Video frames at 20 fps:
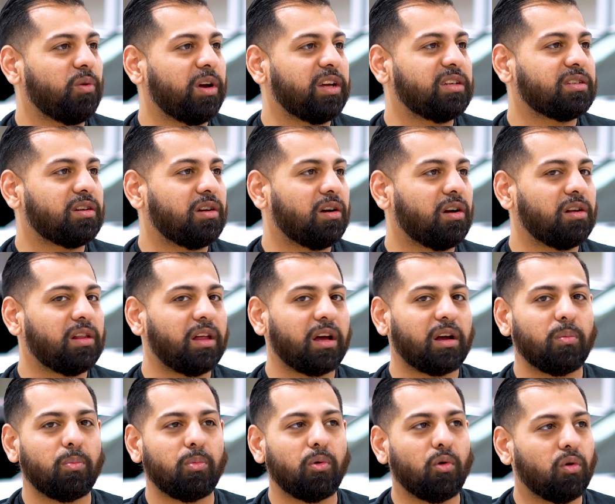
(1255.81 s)
race car
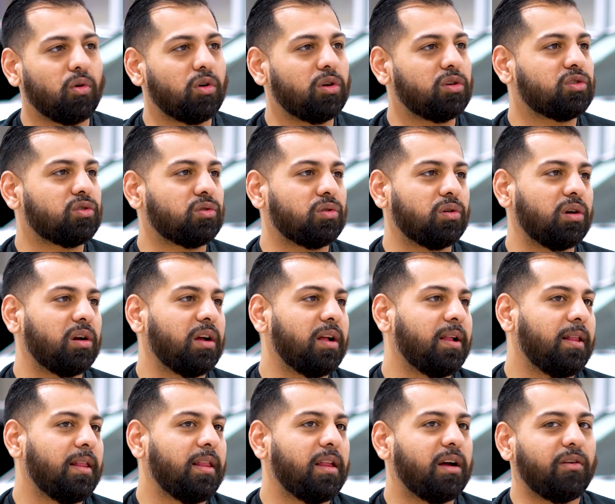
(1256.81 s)
like a Porsche or
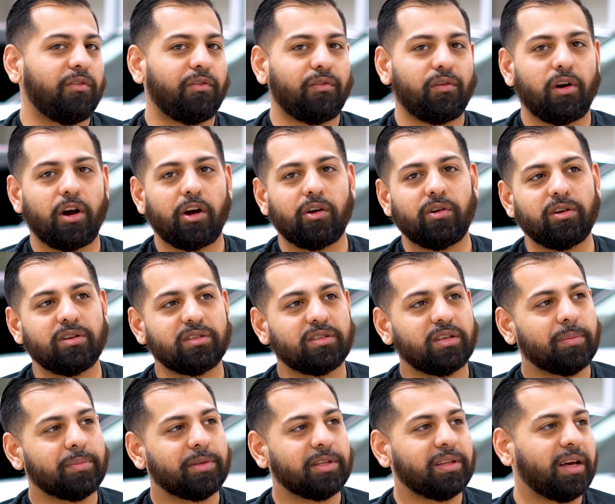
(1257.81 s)
a Ferrari or
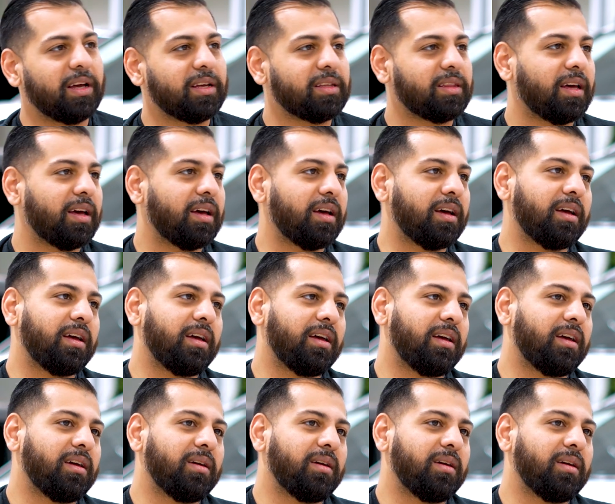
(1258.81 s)
something like that.